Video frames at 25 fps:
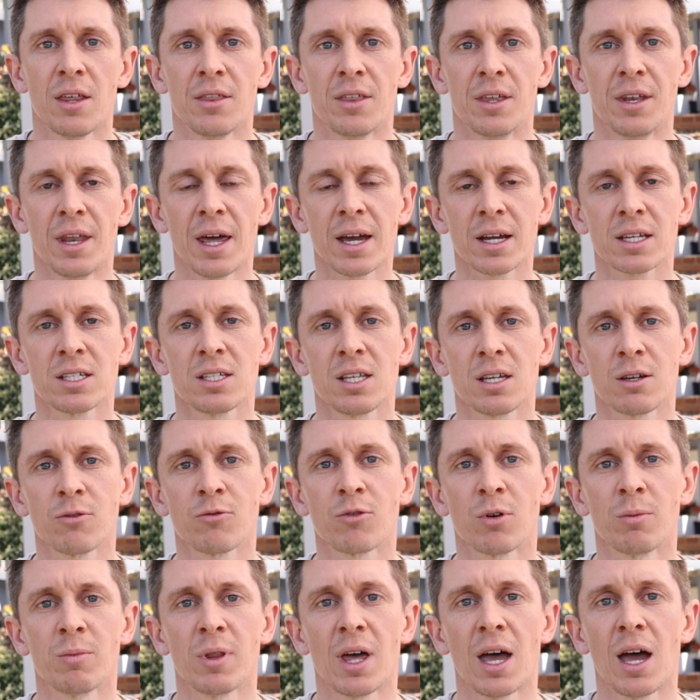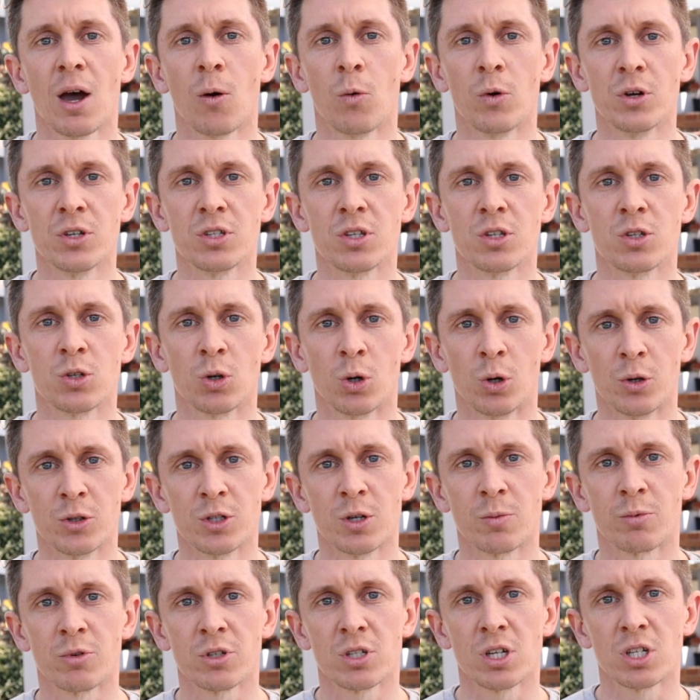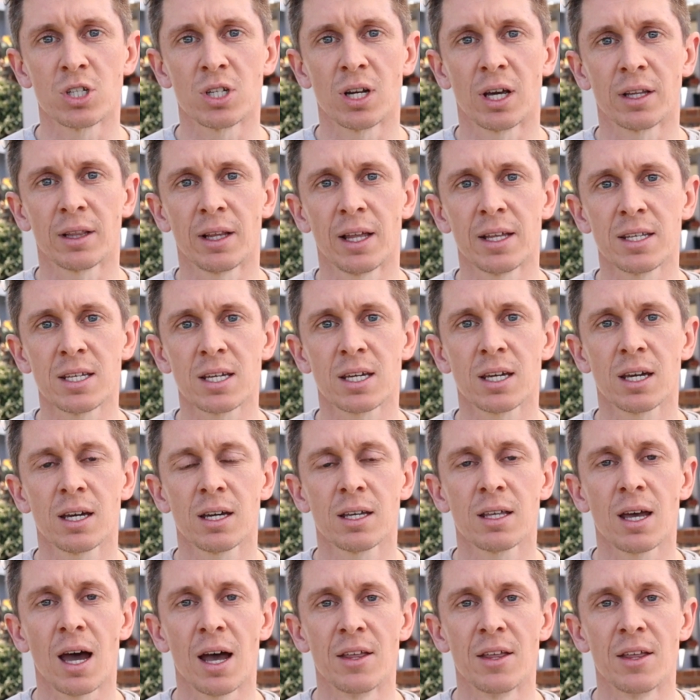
The next thing from there was to talk to Precision Athletica